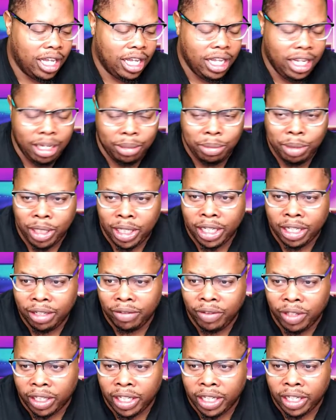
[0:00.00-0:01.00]
Let me
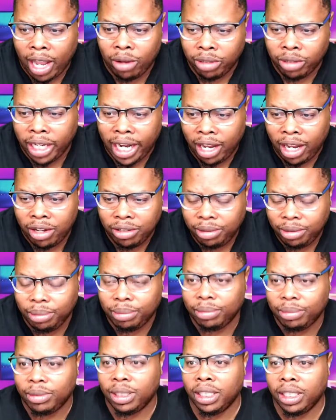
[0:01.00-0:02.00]
give the countdown.
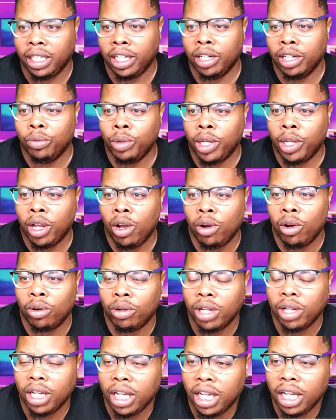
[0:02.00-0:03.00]
Here we go.
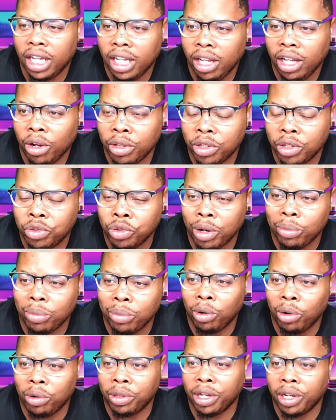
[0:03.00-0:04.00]
Or the drum
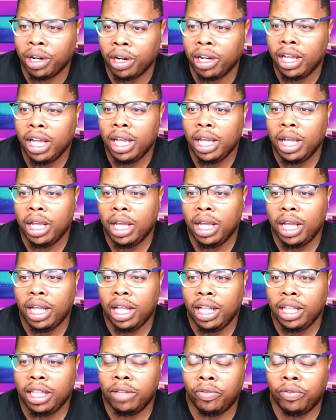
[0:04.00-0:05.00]
roll there.
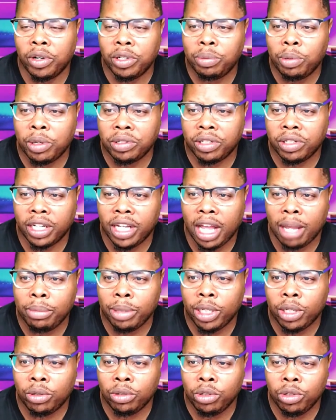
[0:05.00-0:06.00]
The first person to
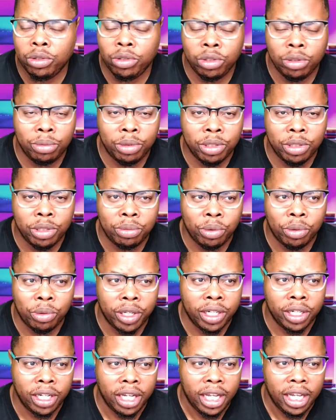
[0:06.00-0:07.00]
comment on YouTube this
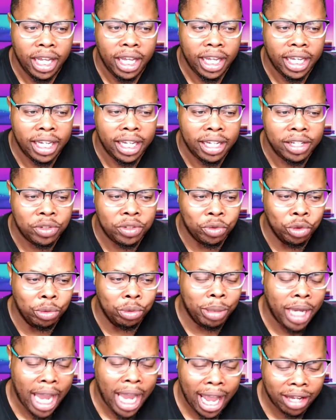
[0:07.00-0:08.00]
morning is
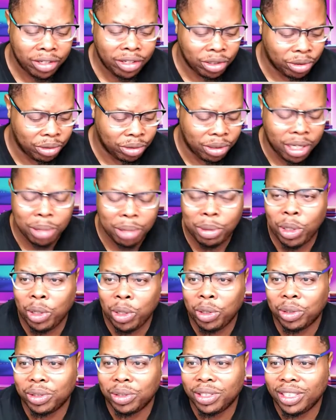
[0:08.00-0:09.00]
Ruby Hassel. Come
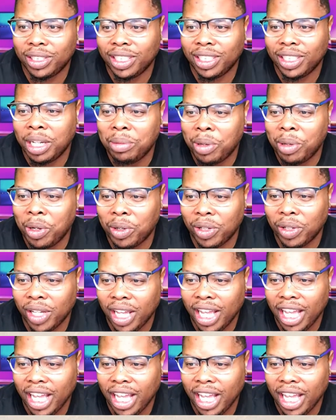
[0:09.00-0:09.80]
on, come on.